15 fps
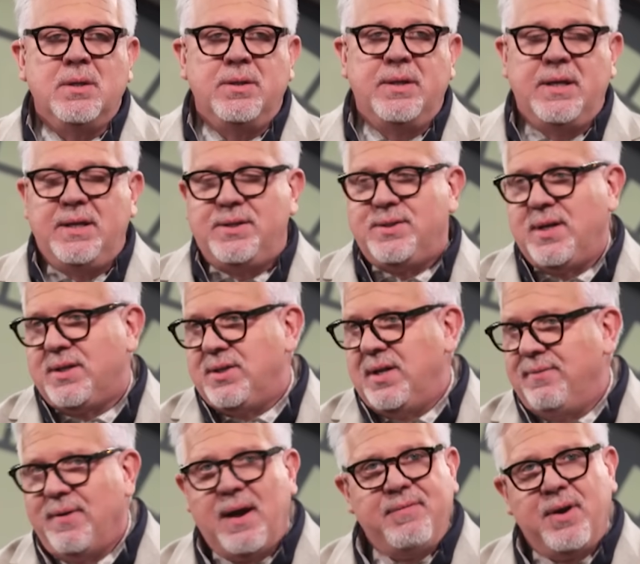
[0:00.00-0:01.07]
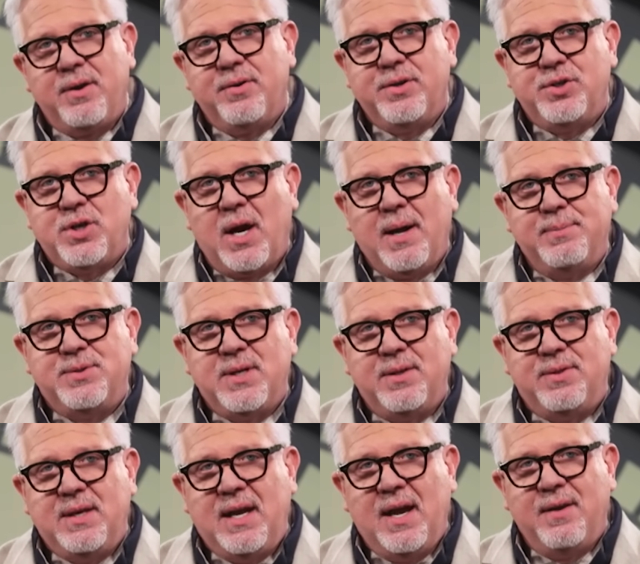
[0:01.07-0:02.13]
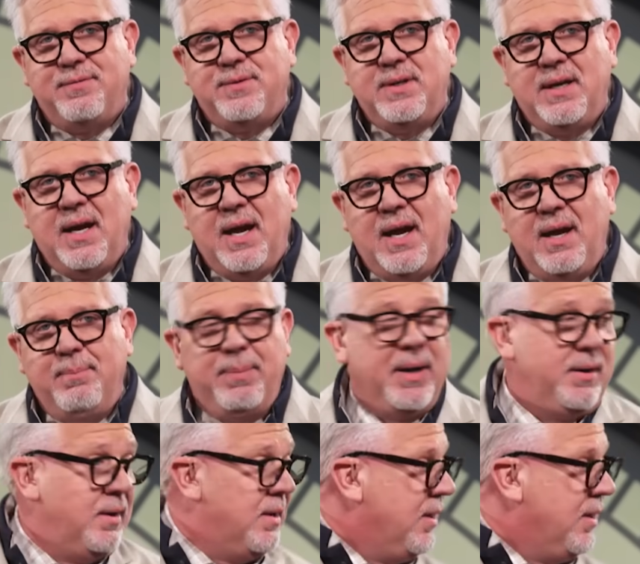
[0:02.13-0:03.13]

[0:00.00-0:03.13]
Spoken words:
the 6,500 jobs at the FDA, but